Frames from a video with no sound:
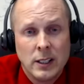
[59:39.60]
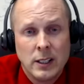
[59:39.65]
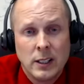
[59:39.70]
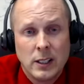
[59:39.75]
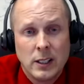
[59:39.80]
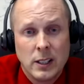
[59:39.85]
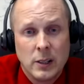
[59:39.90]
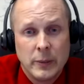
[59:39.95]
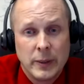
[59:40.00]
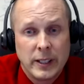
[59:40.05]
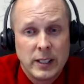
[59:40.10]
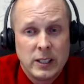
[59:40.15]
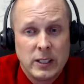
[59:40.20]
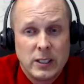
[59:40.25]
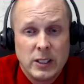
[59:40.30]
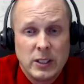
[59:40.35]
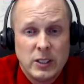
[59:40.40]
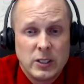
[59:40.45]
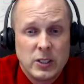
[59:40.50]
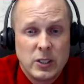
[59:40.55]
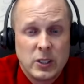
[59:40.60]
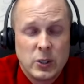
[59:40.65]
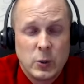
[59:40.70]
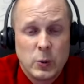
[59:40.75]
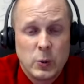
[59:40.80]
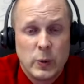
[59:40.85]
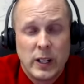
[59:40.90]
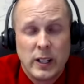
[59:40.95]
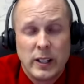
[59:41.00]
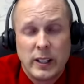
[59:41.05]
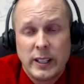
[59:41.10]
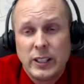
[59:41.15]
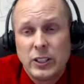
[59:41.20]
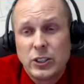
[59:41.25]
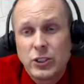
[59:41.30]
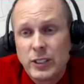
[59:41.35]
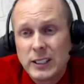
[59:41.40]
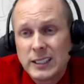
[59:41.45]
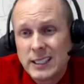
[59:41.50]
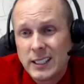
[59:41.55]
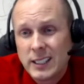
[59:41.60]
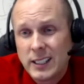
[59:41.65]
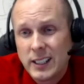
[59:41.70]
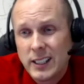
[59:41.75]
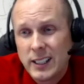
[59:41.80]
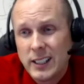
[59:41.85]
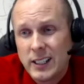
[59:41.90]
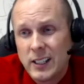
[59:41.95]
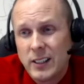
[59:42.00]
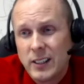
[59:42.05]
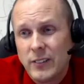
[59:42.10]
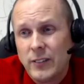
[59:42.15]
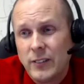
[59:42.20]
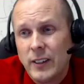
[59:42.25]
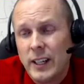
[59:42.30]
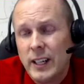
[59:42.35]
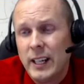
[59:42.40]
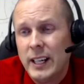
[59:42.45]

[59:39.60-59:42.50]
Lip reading: and continues to do well. And interestingly enough,